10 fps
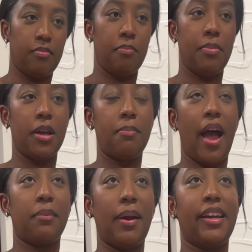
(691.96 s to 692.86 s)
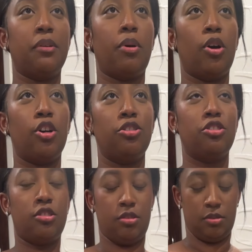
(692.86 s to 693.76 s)
Big bag bacon burgers?
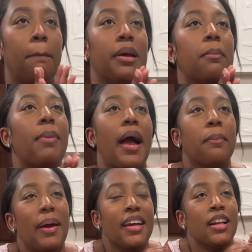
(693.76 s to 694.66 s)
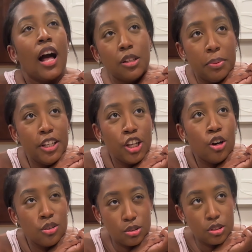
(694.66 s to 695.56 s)
Big bag bacon
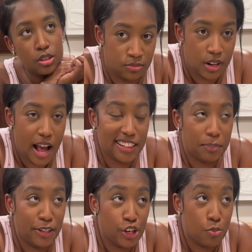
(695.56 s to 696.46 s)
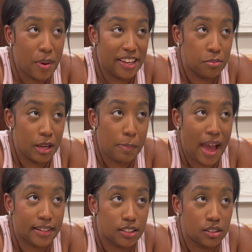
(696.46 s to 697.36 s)
jalapenos? Jalapeno bacon big
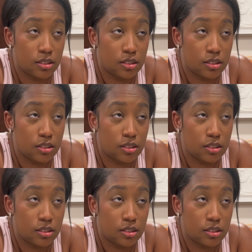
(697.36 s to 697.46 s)
backs?